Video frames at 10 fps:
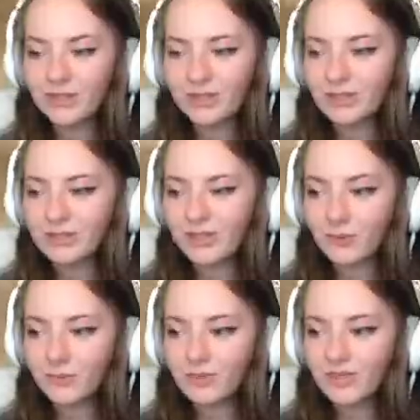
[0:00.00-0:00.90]
good.
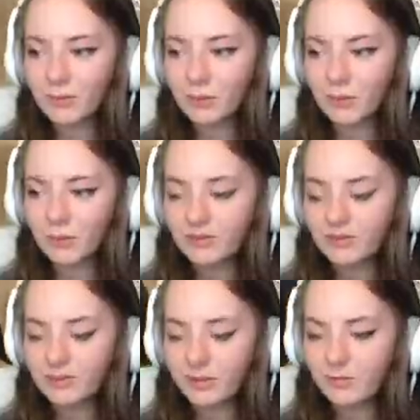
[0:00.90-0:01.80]
Don't support.
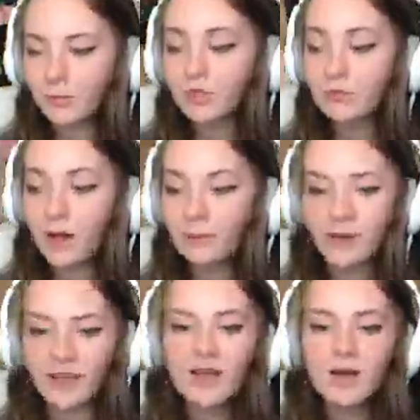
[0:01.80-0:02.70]
What's
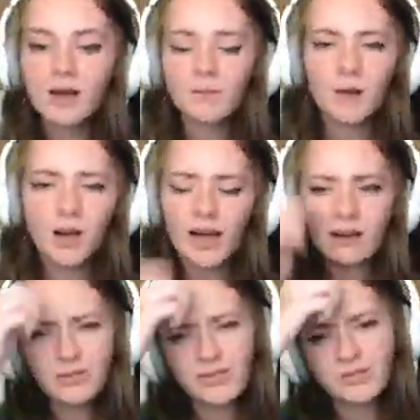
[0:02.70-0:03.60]
Marmite? How
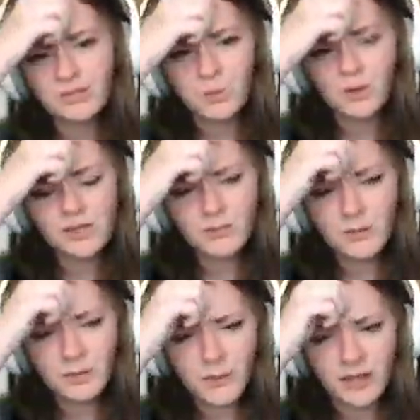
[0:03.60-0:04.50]
would you do? What is
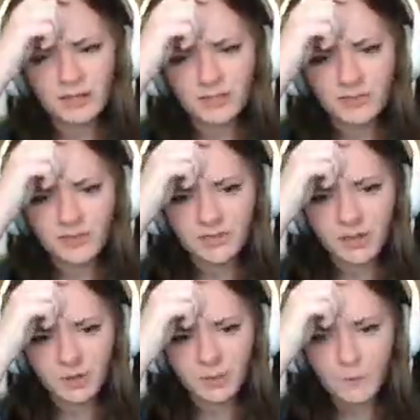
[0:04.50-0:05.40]
Marmite made of? Do you know?